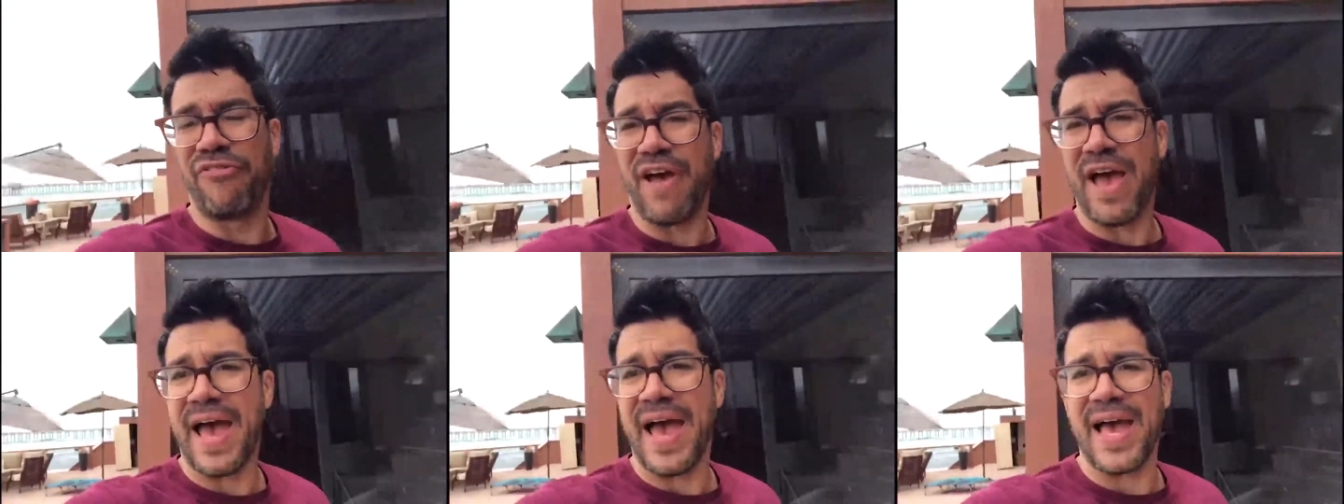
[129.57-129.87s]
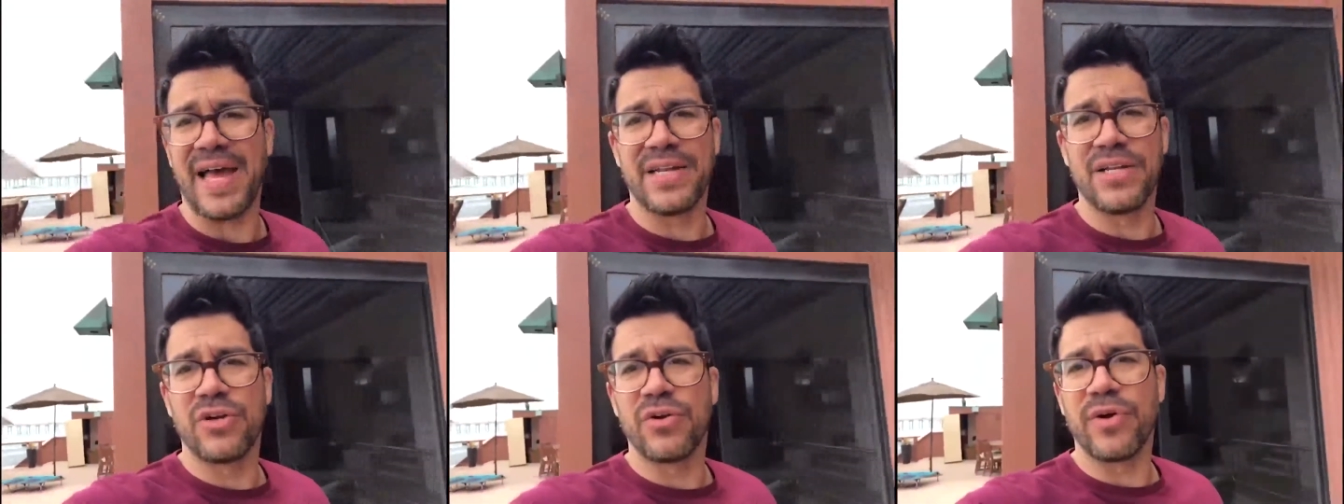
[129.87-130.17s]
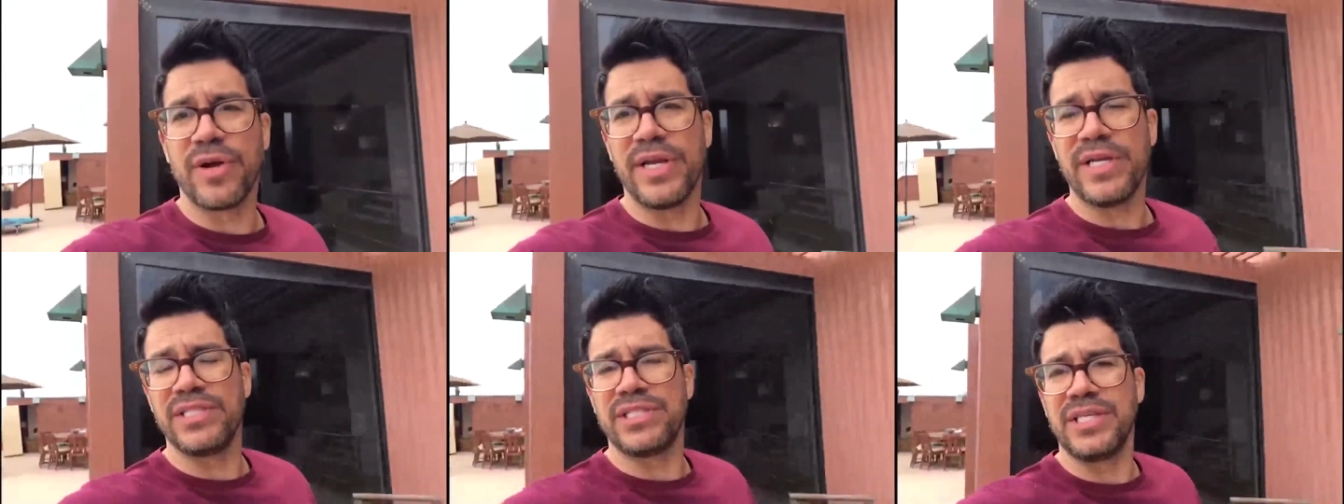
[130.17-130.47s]
fad
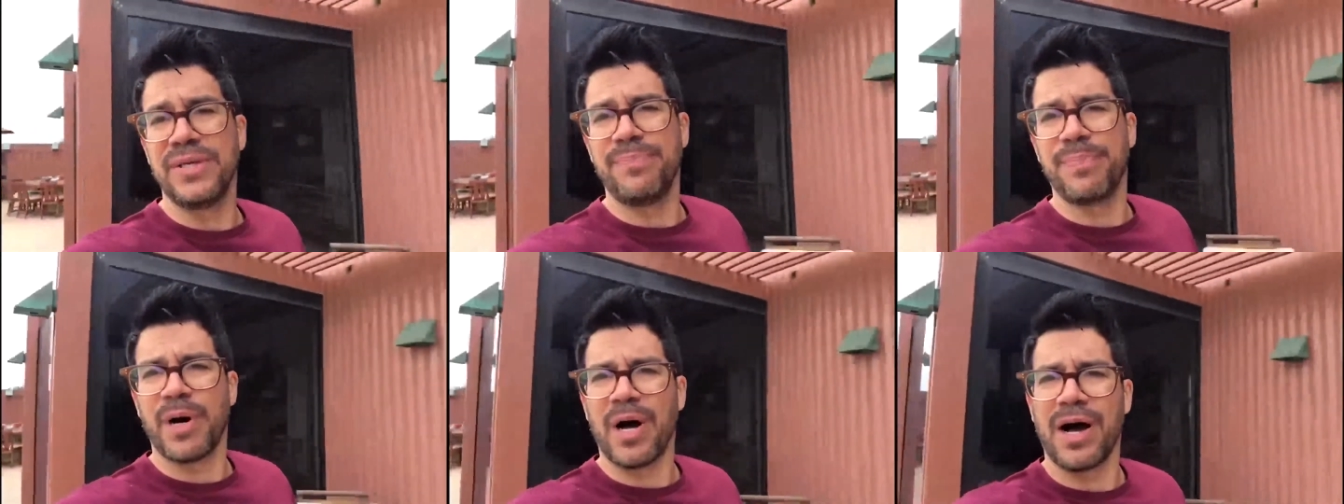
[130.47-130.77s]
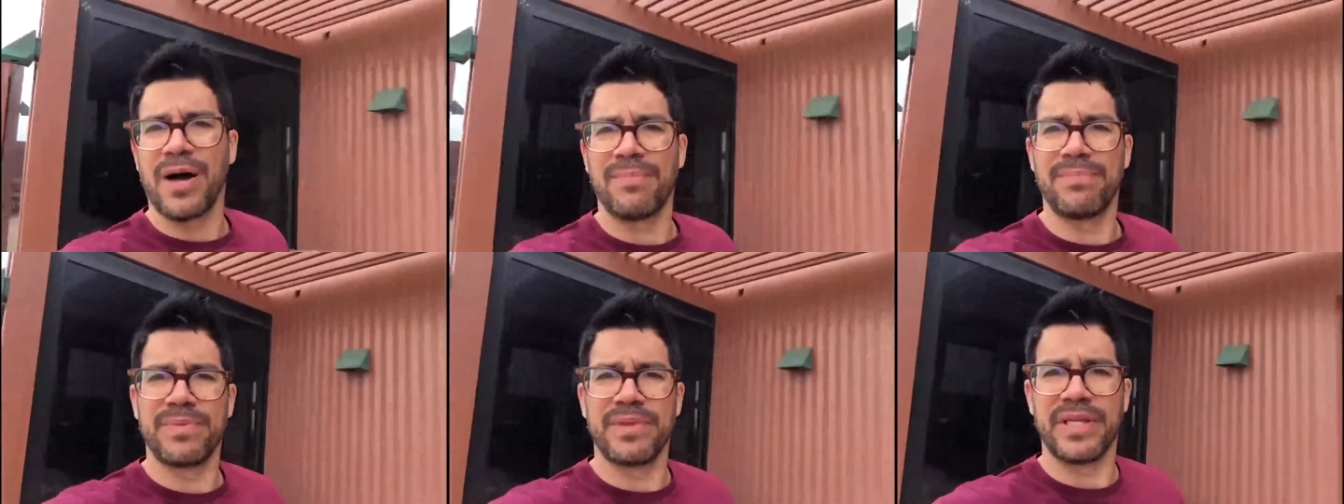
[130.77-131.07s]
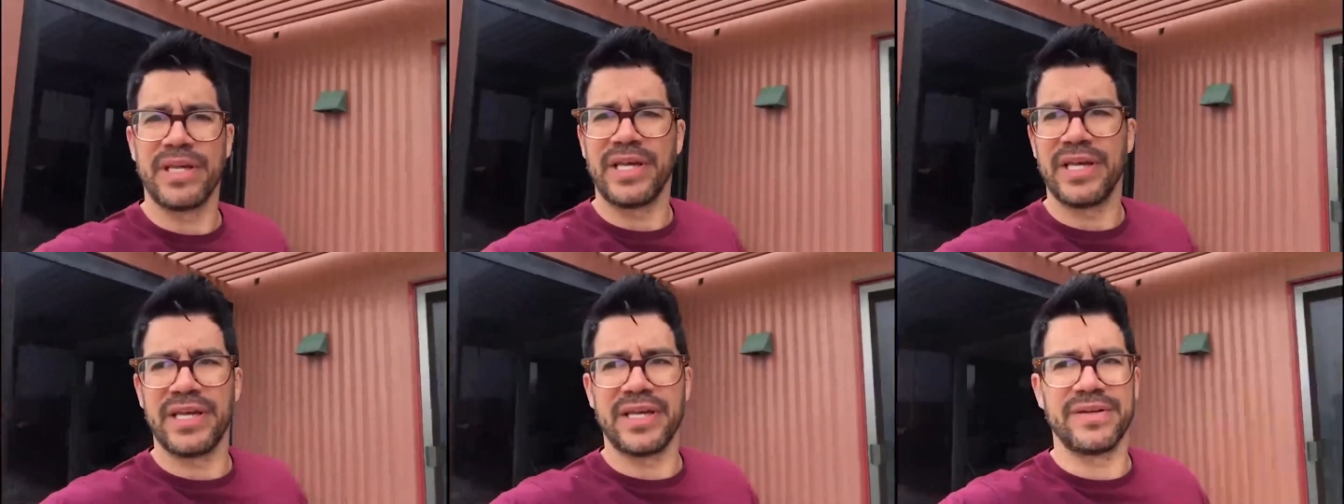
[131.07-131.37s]
crazy pop
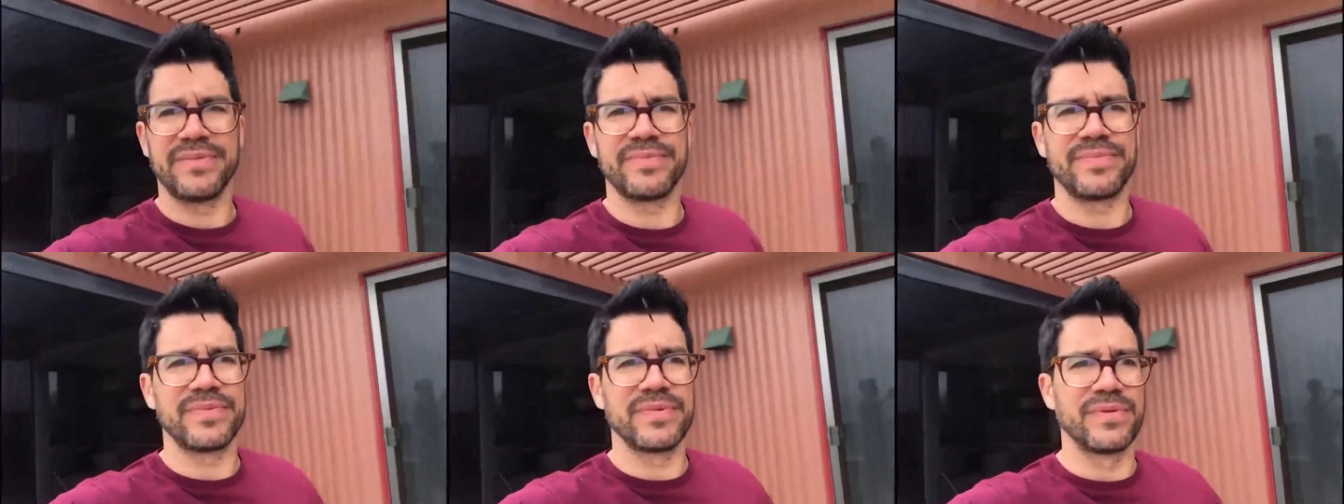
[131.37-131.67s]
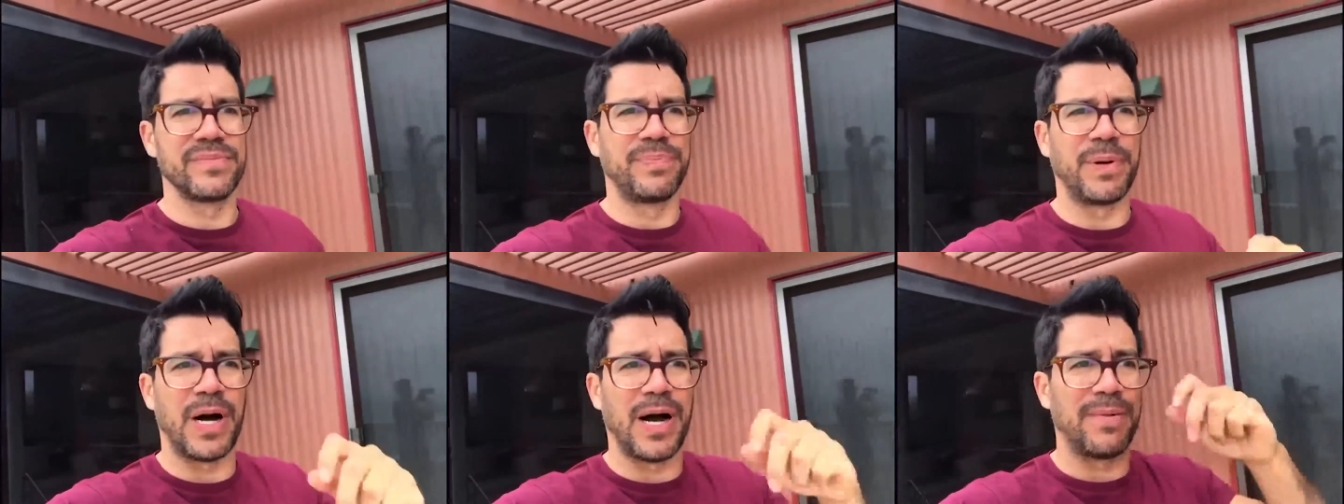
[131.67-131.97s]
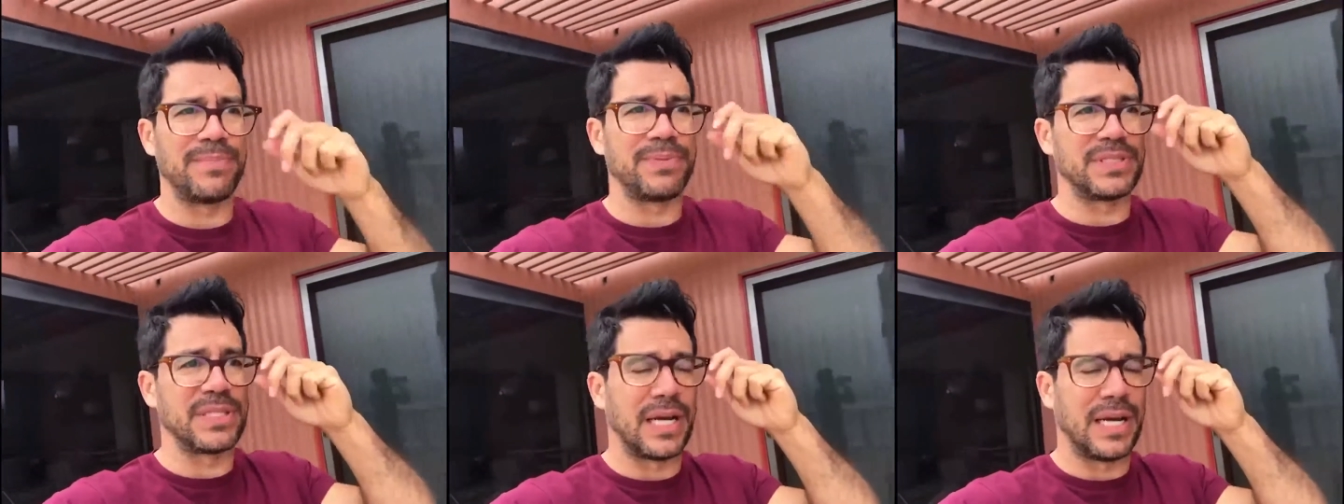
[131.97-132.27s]
thing.
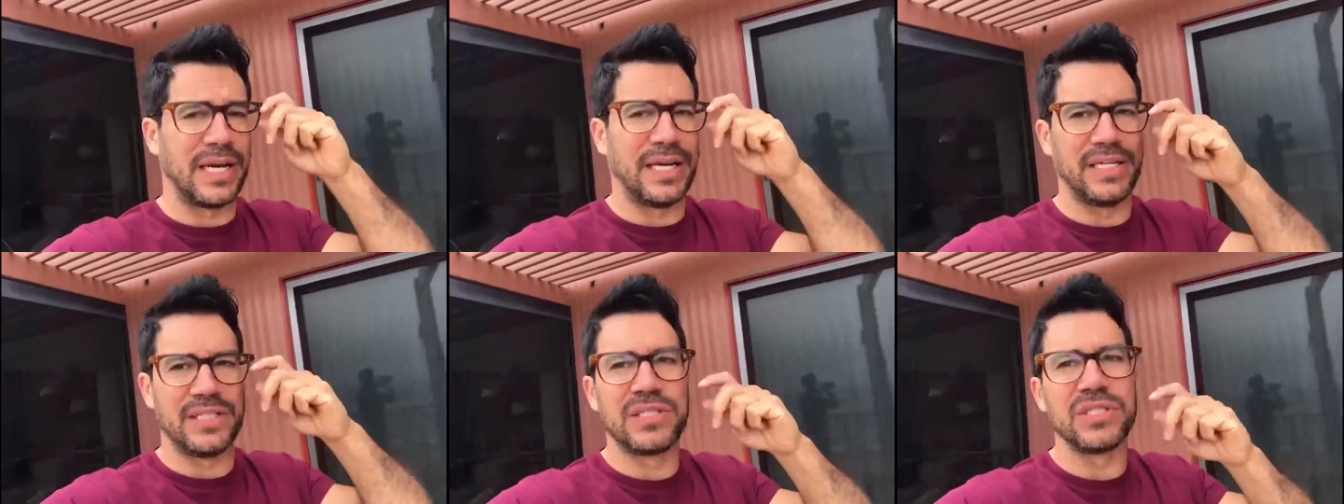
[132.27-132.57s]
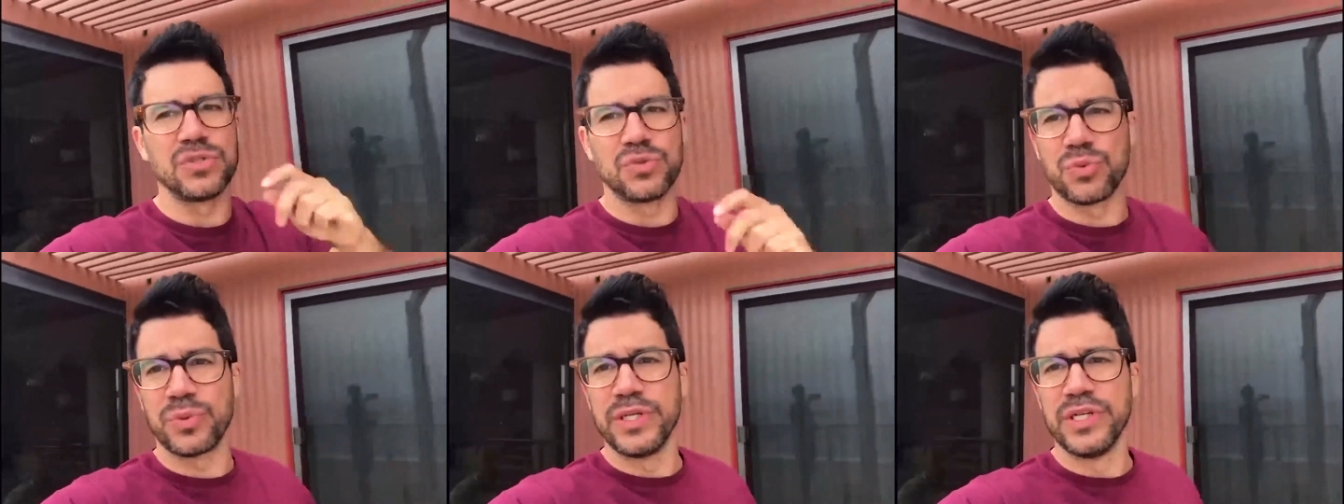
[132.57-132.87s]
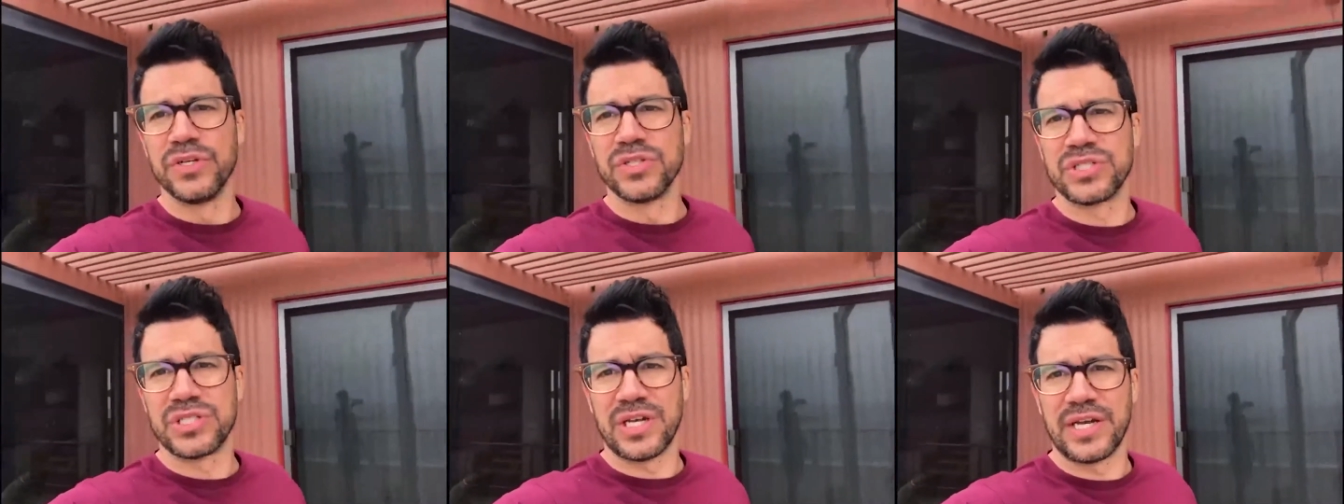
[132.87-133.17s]
Pop science is real